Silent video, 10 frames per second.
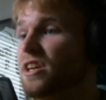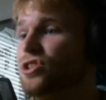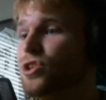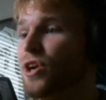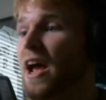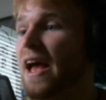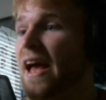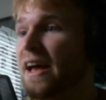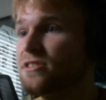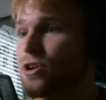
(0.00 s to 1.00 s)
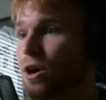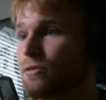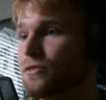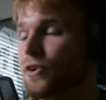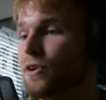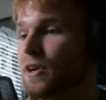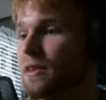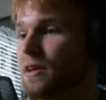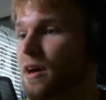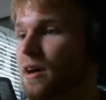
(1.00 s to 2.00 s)
Get your hands off of her
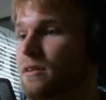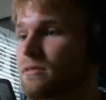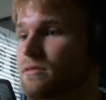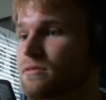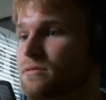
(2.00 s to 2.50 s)
like that.